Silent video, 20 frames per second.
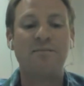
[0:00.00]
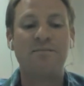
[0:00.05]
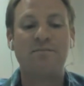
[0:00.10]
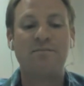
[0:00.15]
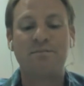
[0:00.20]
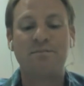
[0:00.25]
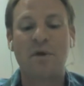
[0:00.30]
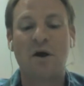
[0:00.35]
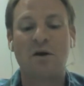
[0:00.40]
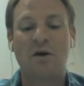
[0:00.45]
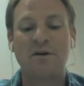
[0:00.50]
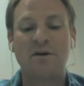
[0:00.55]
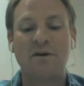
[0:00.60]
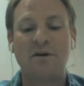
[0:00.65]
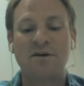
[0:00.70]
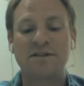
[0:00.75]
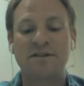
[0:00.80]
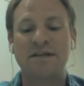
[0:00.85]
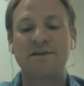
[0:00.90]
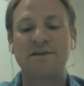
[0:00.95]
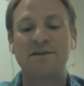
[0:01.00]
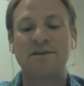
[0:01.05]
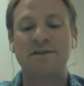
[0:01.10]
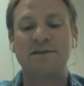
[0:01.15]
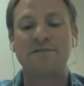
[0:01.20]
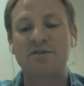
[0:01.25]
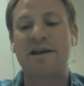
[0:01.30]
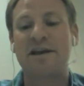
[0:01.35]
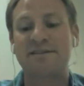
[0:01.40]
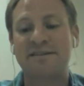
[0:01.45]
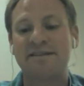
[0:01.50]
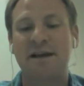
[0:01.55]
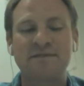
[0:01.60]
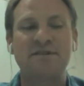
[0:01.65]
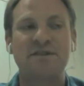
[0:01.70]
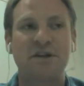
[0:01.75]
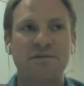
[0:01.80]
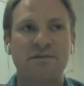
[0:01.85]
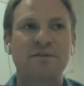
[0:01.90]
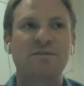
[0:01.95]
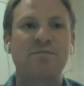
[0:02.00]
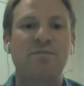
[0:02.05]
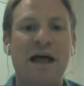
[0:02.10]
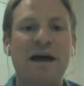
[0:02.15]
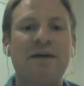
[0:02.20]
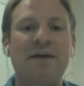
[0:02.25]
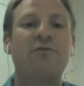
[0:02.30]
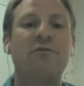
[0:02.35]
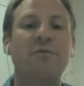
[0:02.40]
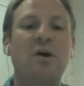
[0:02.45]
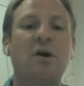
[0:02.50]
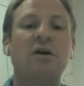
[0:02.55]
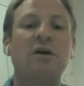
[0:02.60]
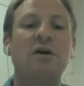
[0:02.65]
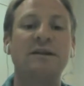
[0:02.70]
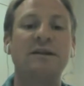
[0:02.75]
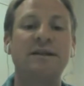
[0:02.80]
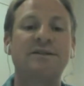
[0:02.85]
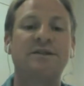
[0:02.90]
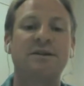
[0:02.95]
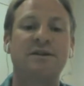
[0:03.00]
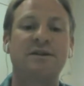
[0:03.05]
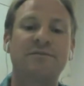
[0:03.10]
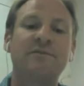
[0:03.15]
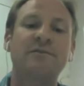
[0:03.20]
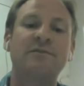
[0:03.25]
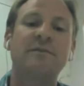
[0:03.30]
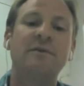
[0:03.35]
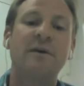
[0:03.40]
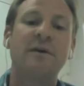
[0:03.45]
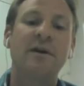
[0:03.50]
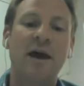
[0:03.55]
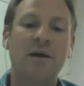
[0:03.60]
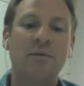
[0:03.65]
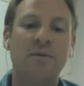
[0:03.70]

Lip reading: our self-service platform called LeadServe.